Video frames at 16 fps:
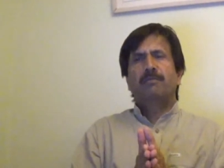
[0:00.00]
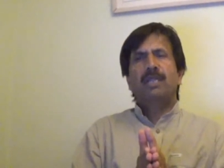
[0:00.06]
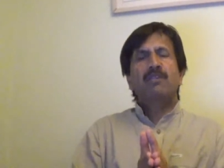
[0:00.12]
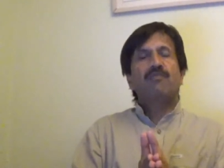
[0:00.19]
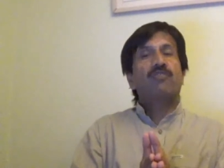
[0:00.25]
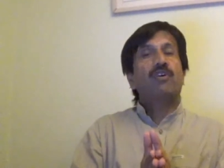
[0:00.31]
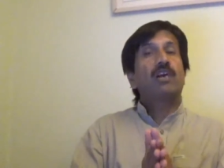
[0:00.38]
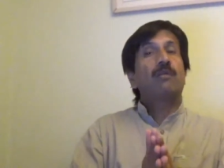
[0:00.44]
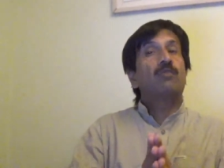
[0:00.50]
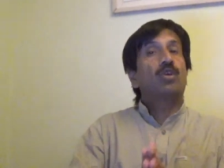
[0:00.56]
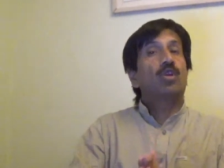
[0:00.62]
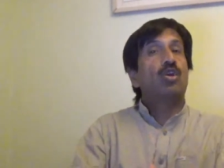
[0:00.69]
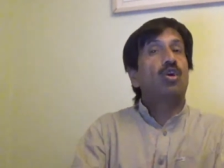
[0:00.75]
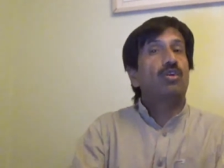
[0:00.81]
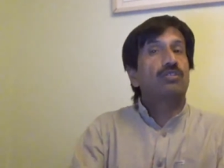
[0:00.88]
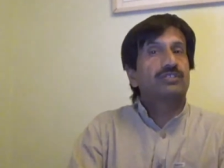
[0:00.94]
may form
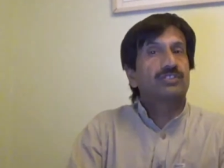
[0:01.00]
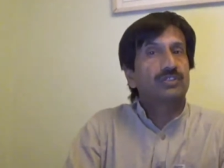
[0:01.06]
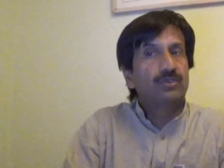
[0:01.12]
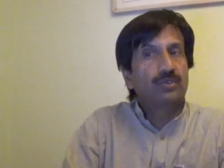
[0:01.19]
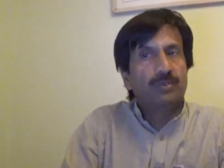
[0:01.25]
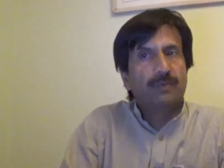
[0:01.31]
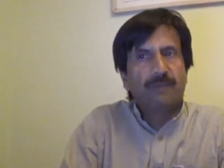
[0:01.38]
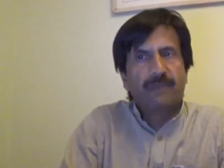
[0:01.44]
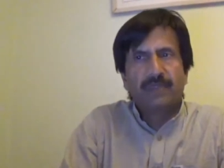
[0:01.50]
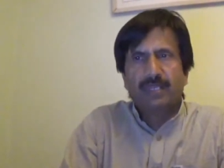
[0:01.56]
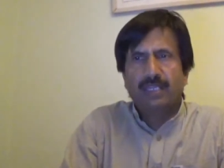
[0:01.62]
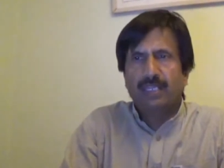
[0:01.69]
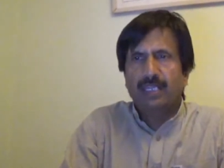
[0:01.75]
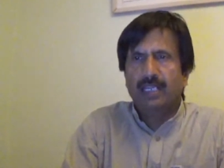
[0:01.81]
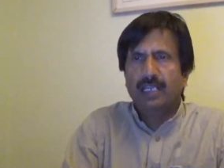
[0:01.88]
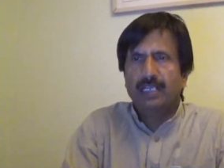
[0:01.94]
clots you know
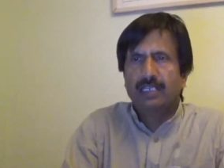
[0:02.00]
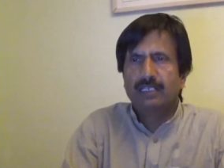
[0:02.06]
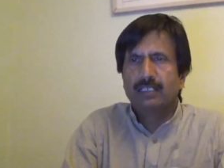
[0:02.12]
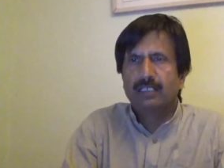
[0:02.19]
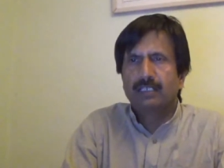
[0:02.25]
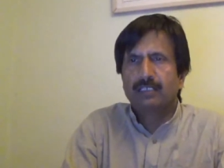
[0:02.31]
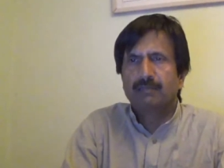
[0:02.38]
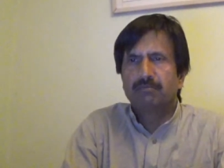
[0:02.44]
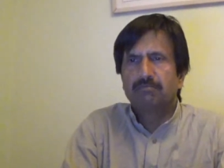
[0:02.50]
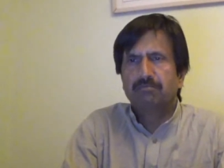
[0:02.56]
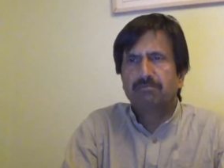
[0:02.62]
and uh,